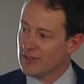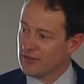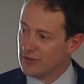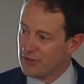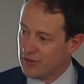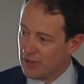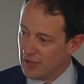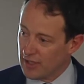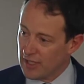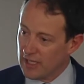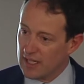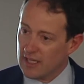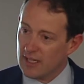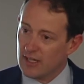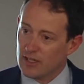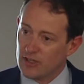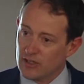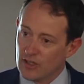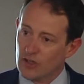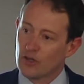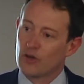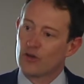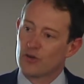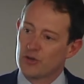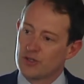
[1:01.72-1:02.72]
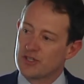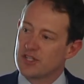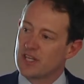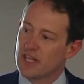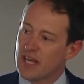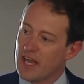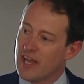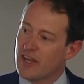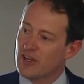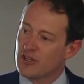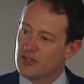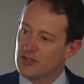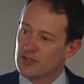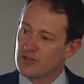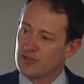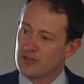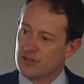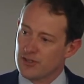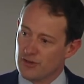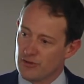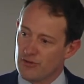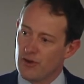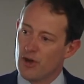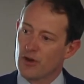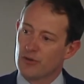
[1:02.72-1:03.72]
the
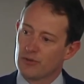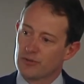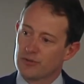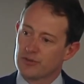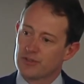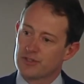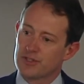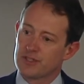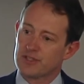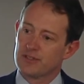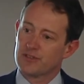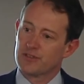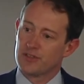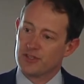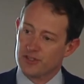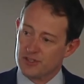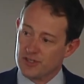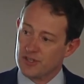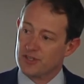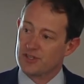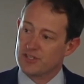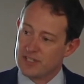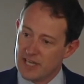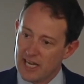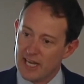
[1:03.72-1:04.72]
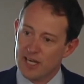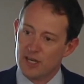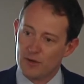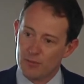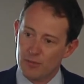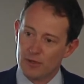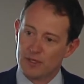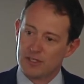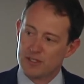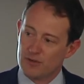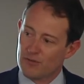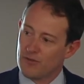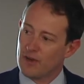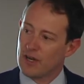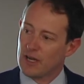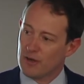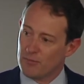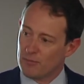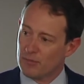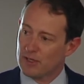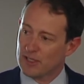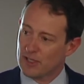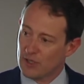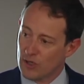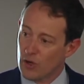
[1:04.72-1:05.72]
negotiations around the Sustainable
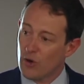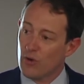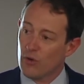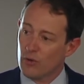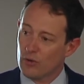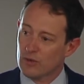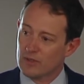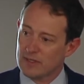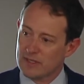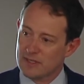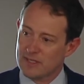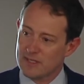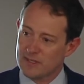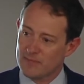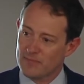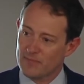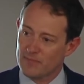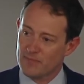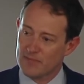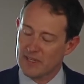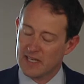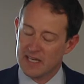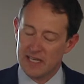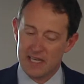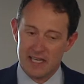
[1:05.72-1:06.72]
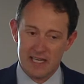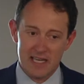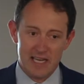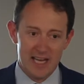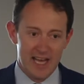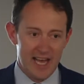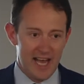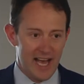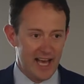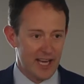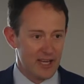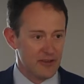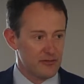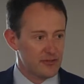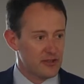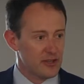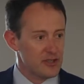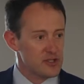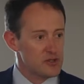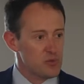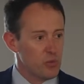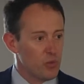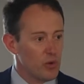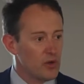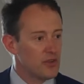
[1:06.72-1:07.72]
Development Goals. And if
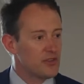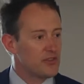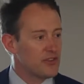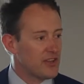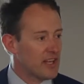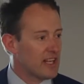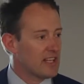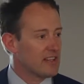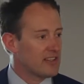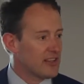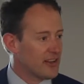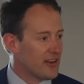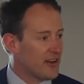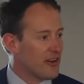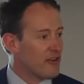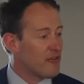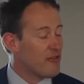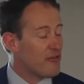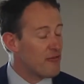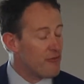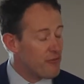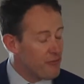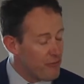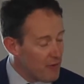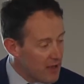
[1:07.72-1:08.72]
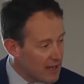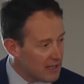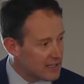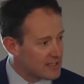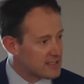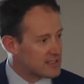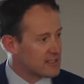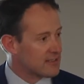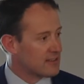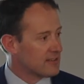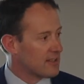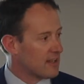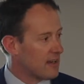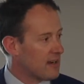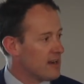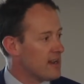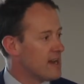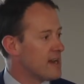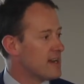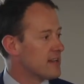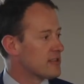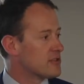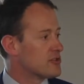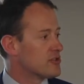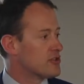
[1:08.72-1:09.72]
there's one thing that I felt in the
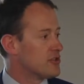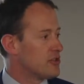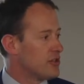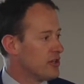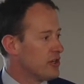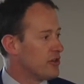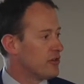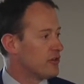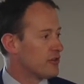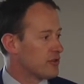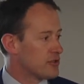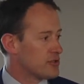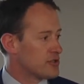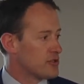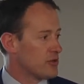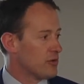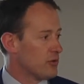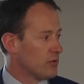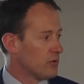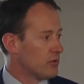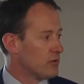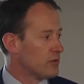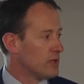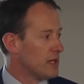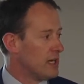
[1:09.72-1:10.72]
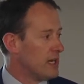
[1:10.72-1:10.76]
last year or so,